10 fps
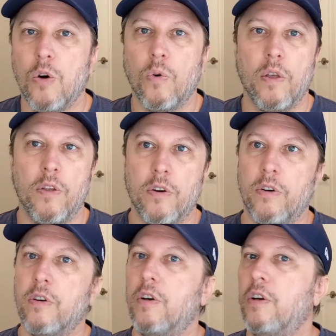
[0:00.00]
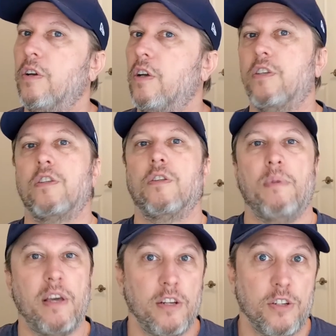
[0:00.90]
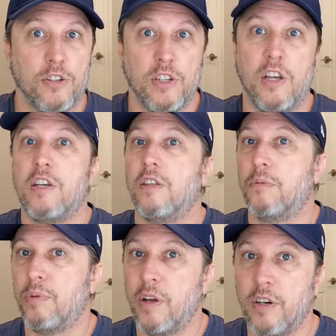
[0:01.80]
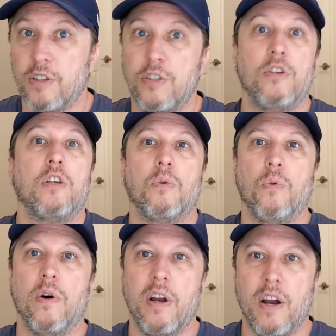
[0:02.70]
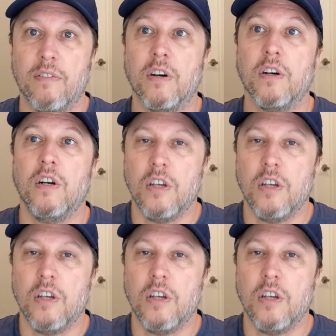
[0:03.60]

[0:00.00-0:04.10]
Whether it's the manager saying it, the players doing it, whatever.